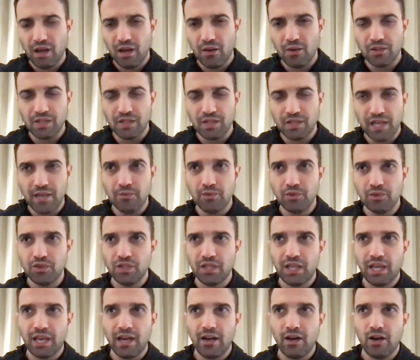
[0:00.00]
I was able
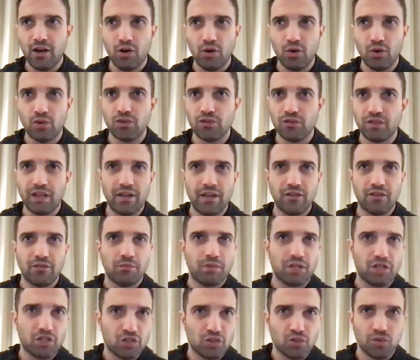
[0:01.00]
to get a hold of David
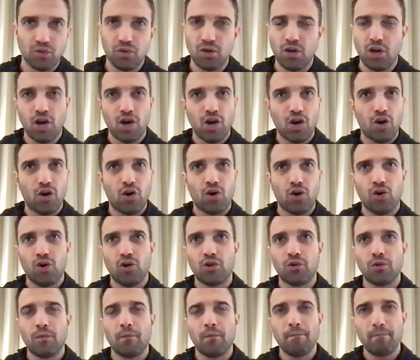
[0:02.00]
Mitchell
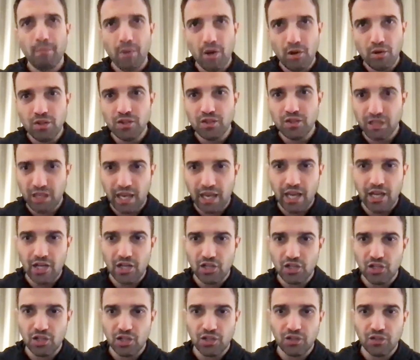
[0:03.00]
on most
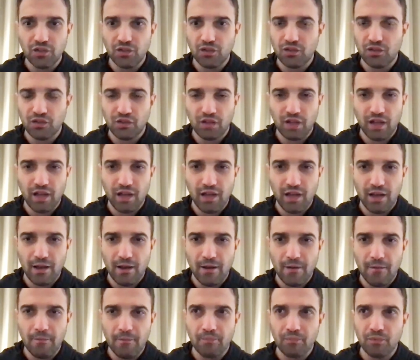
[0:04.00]
occasions
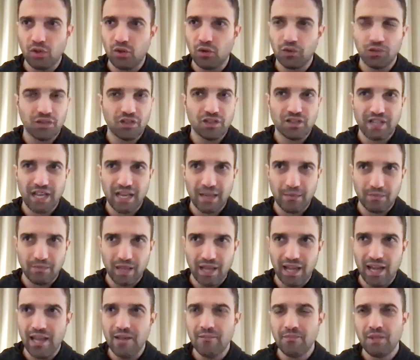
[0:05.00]
um, on the same
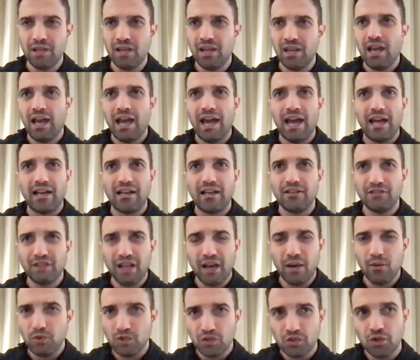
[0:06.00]
day. And if
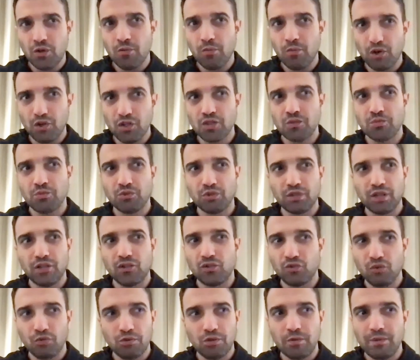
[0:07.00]
that was not possible, there'd
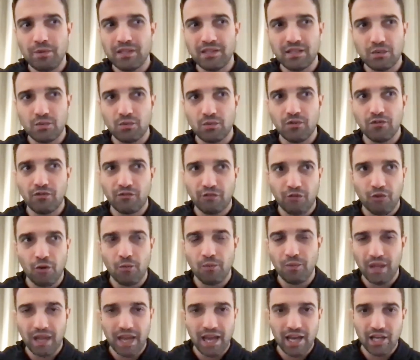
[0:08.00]
normally be someone from the
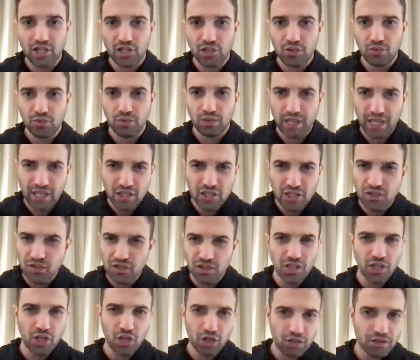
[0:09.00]
actual agency
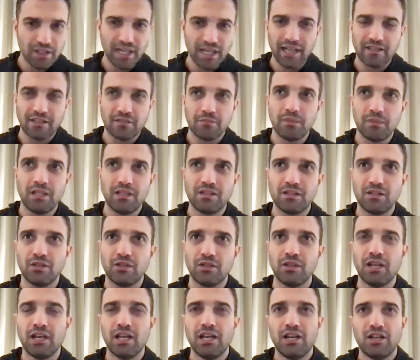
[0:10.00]
contacting me to
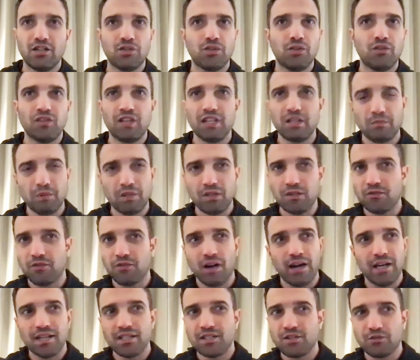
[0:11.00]
sort of give me
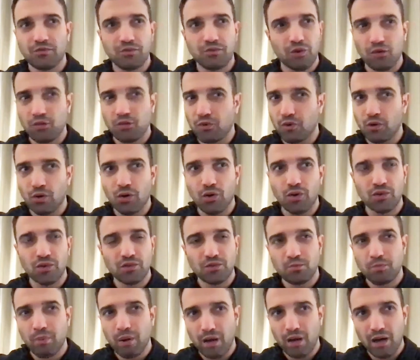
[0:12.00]
advice or, or
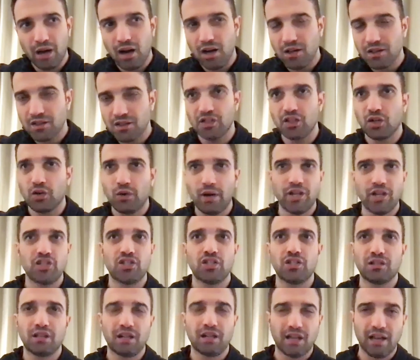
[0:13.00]
answer the
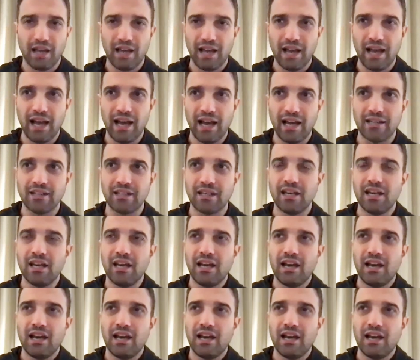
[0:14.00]
question that I had,